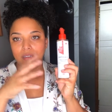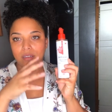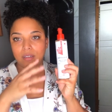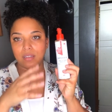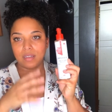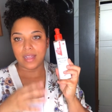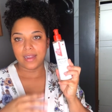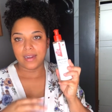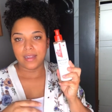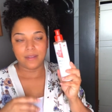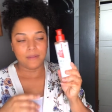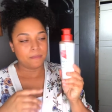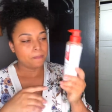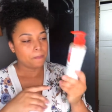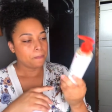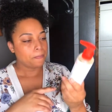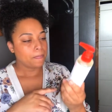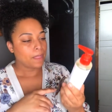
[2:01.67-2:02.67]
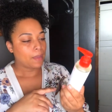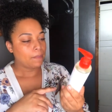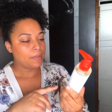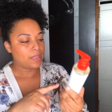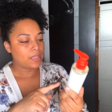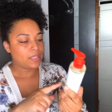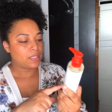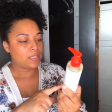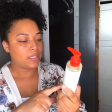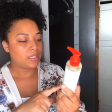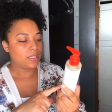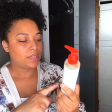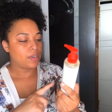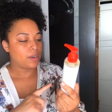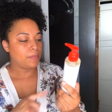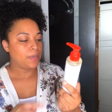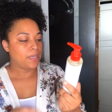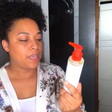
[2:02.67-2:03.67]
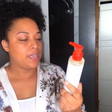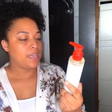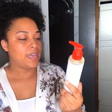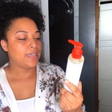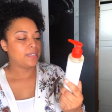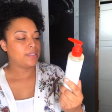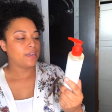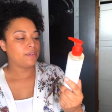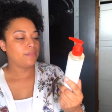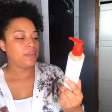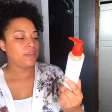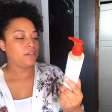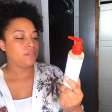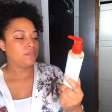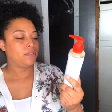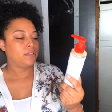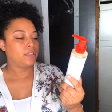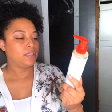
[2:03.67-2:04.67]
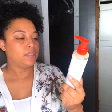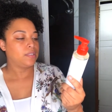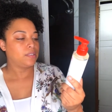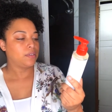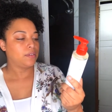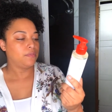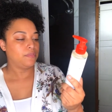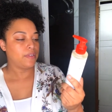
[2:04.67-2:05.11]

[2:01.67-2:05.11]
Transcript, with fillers: the lighting. But this is the Derma E Anti-Wrinkle Cleanser,